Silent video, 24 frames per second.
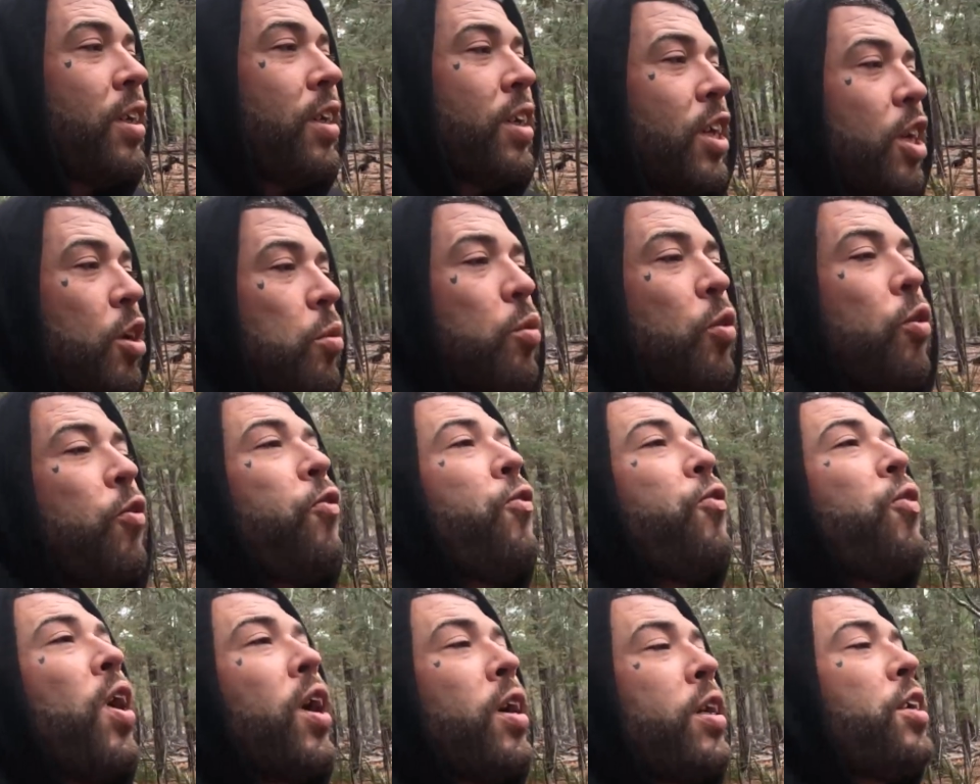It will
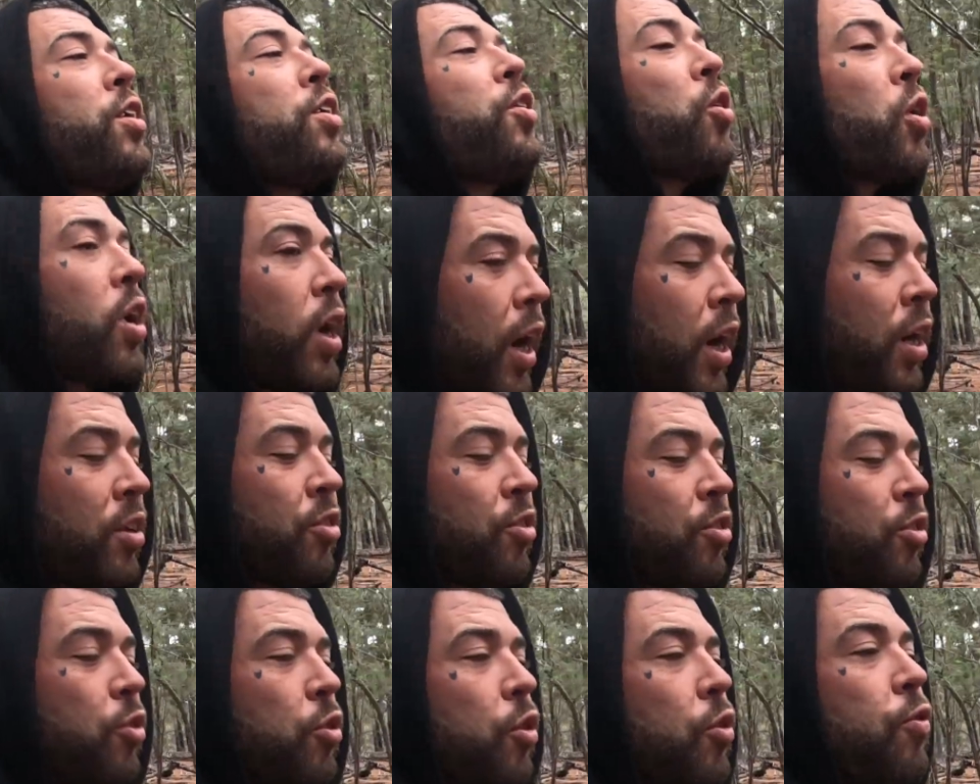fuck your
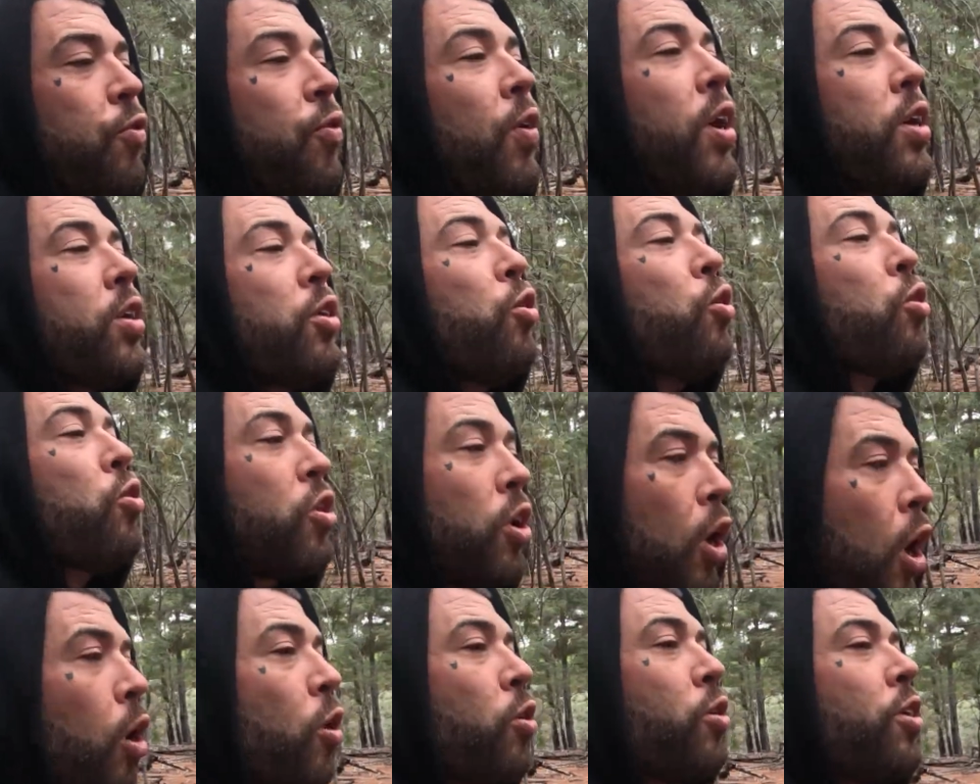guts, it'll fuck your
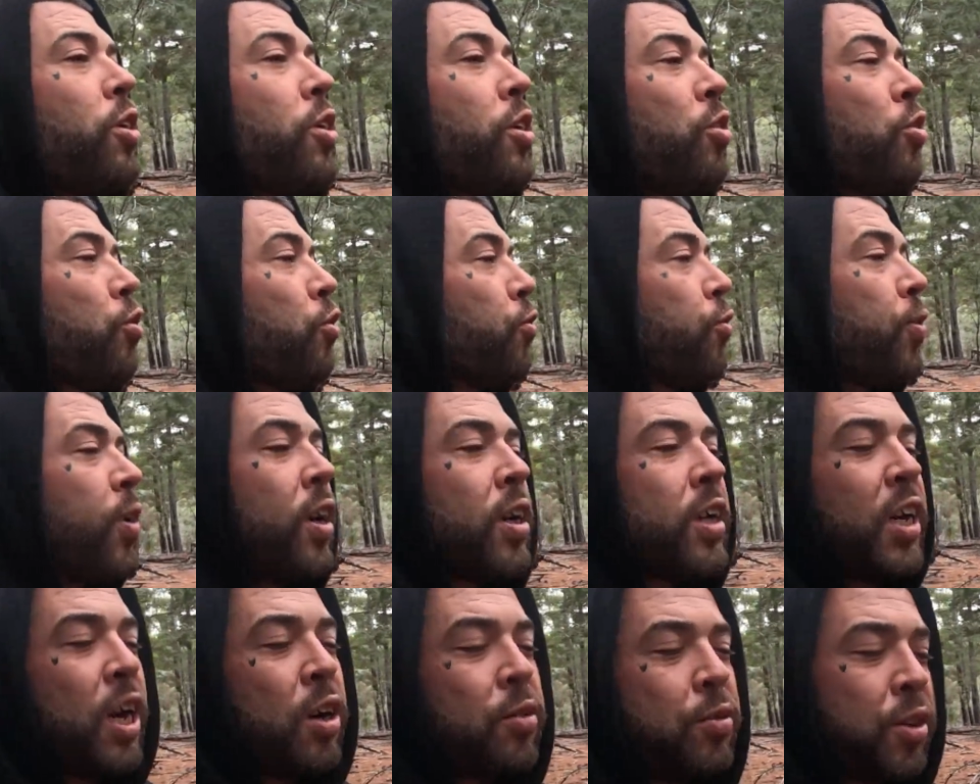colon, it'll
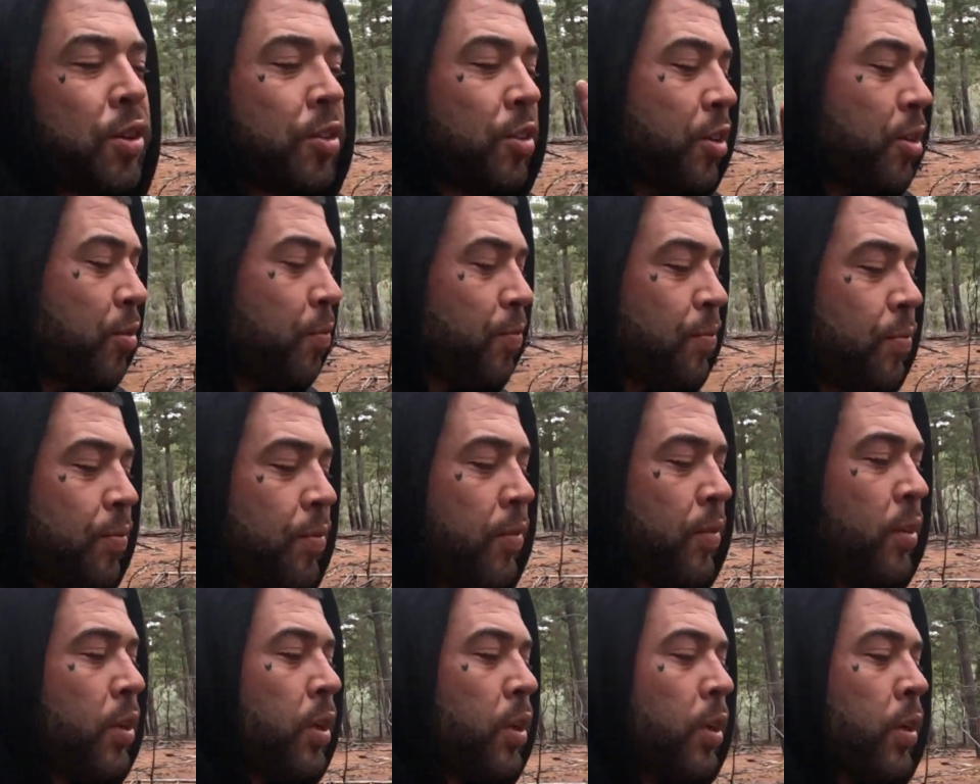fuck everything.
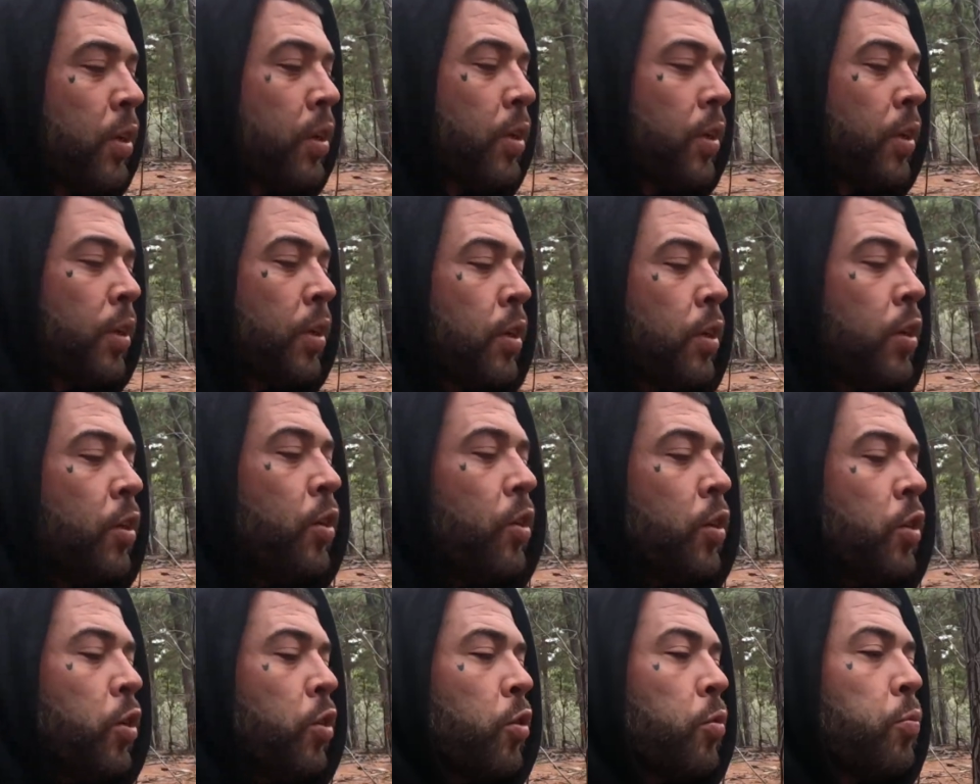
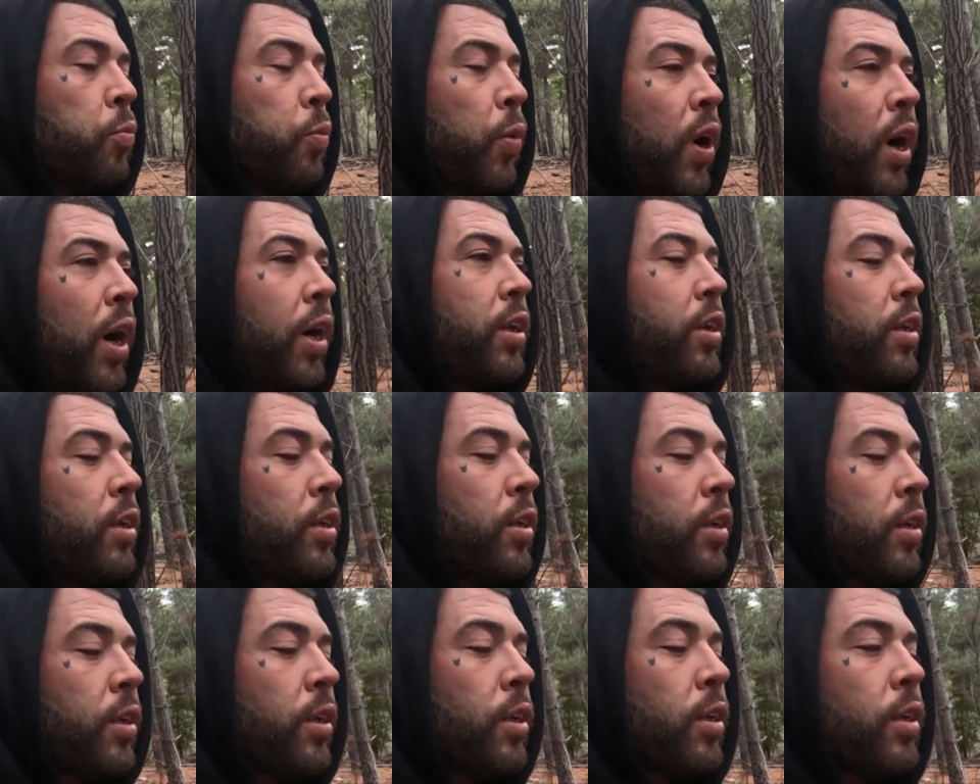But,
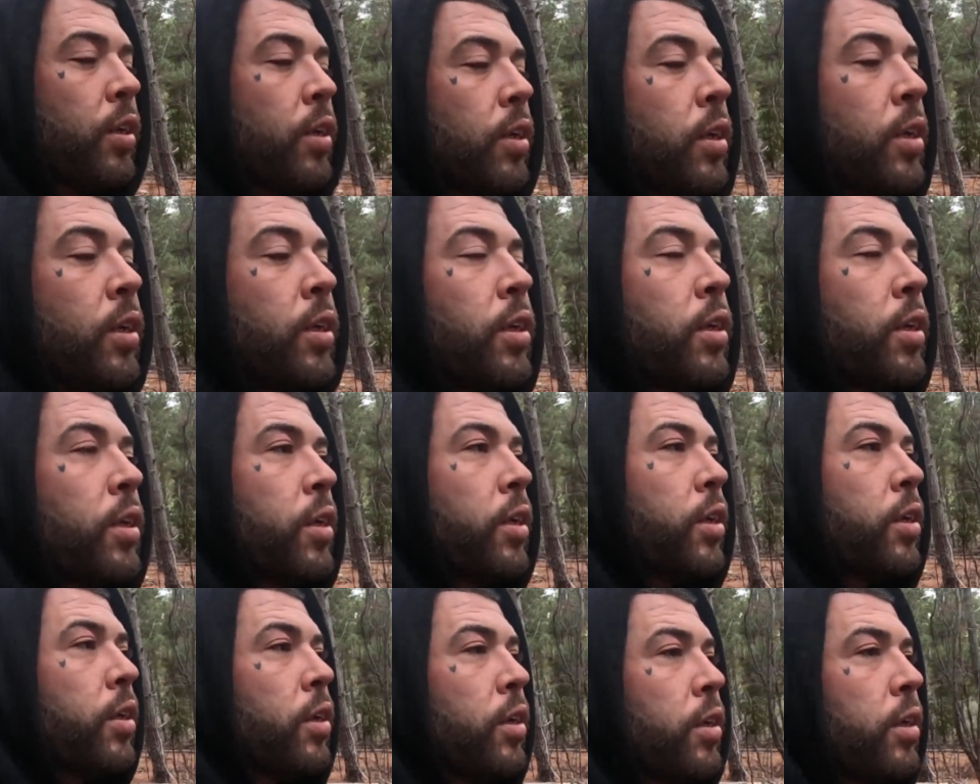
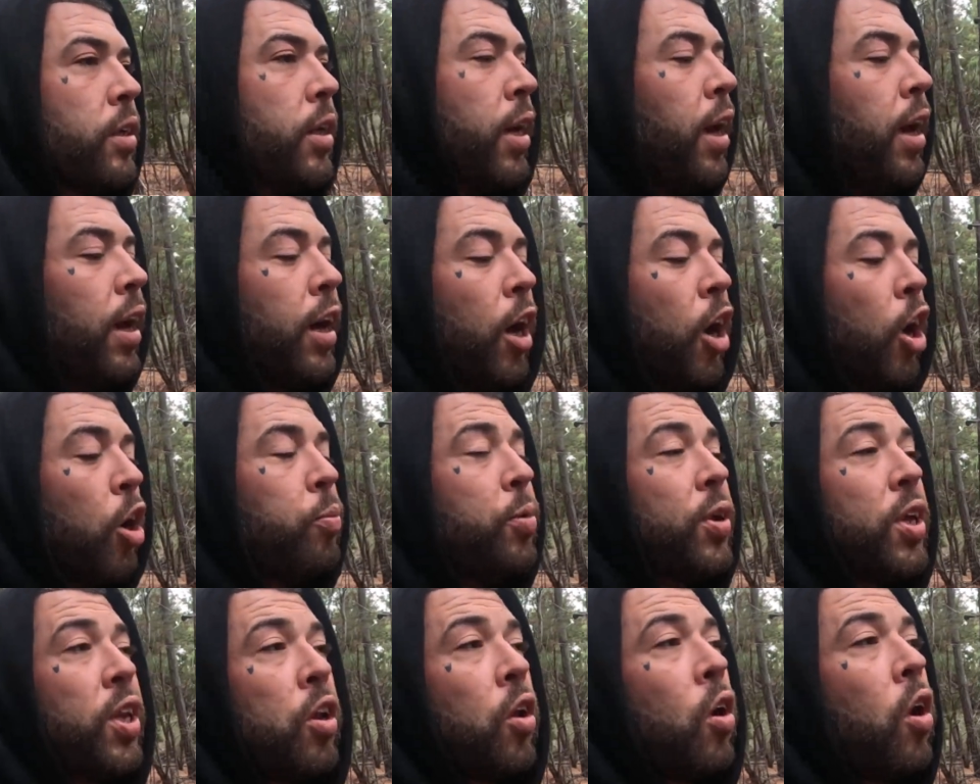yeah, I'd
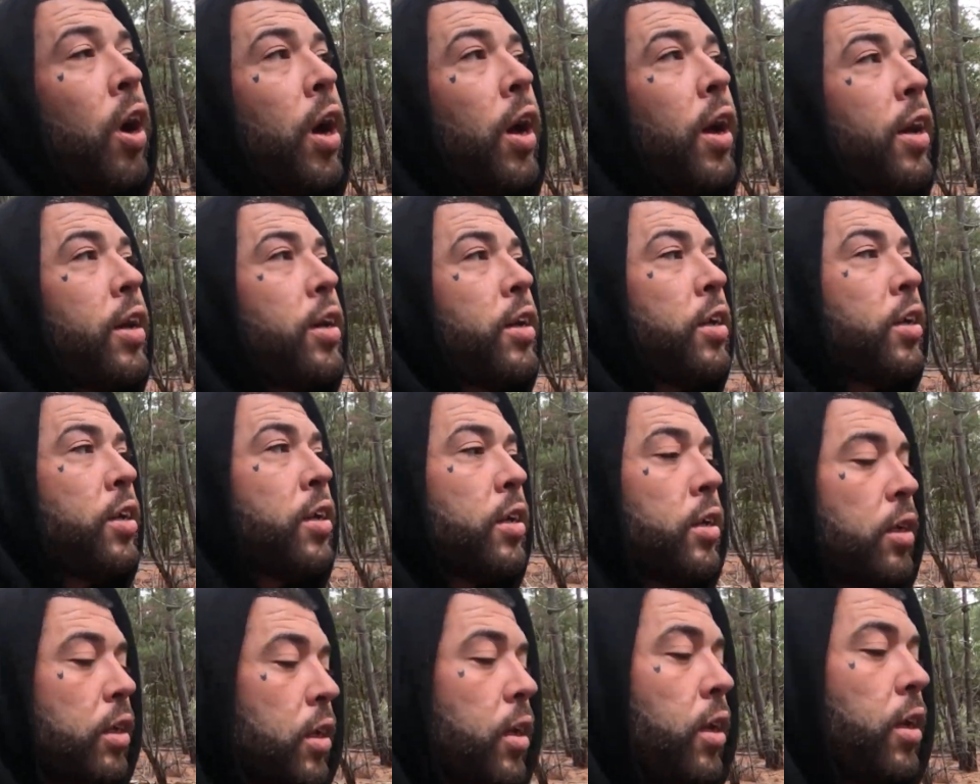be lying
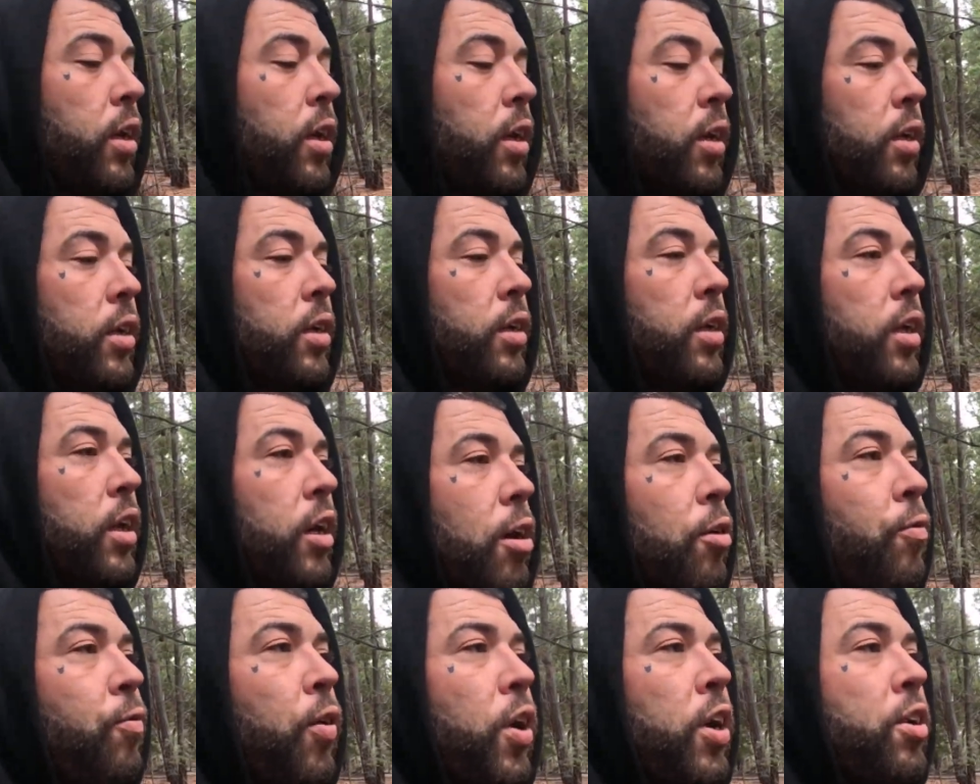
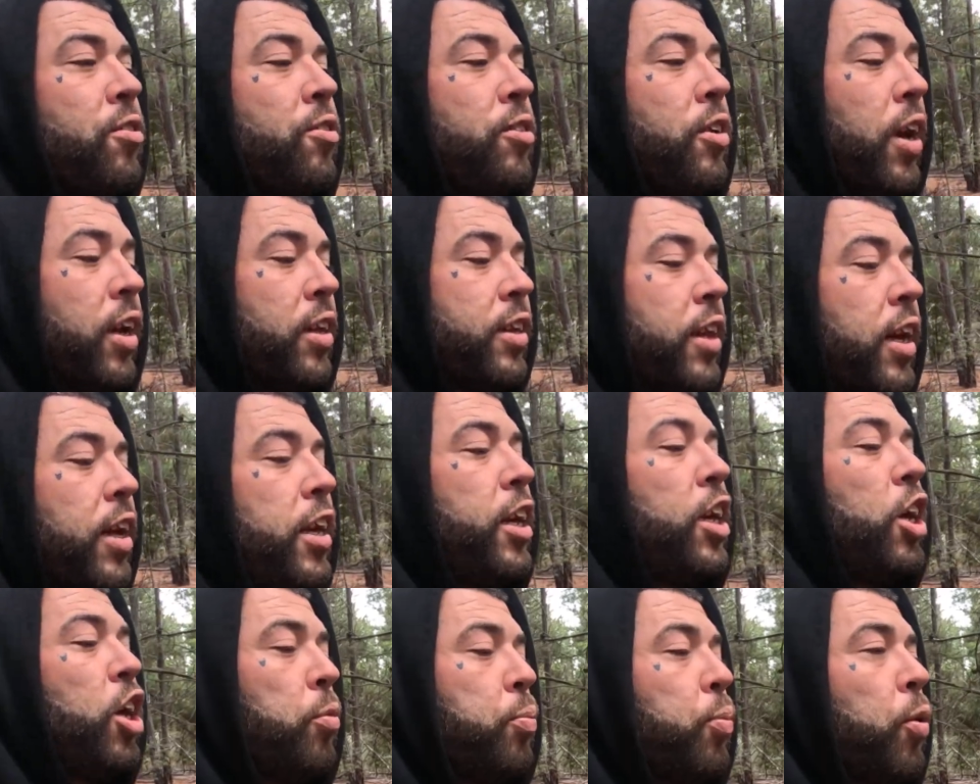if I said that
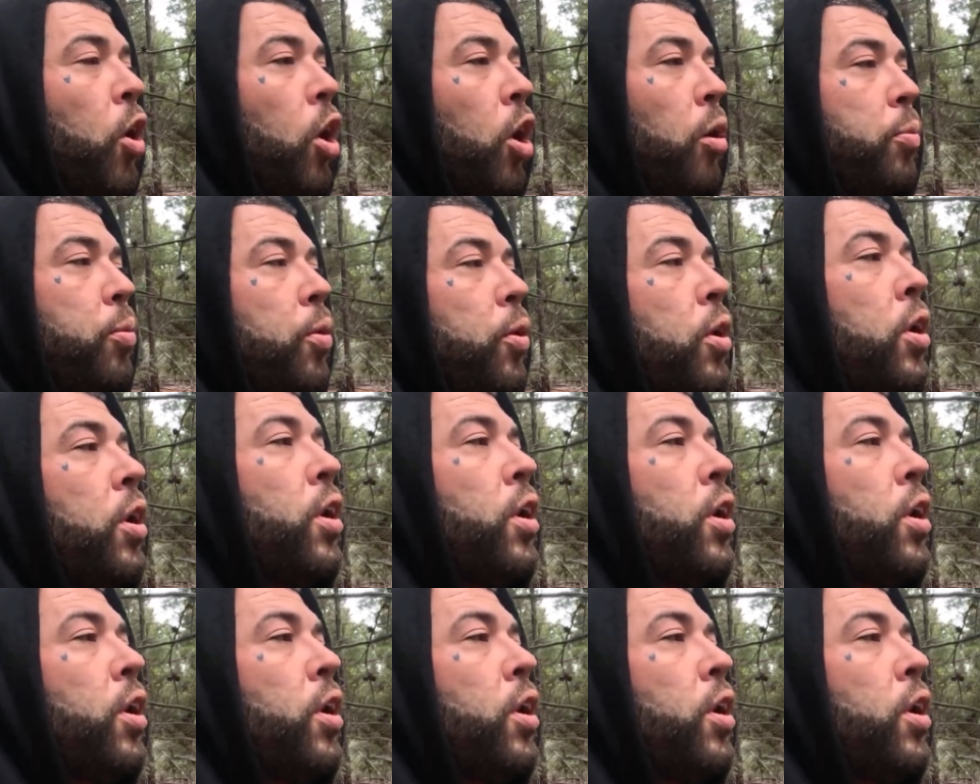hip-hop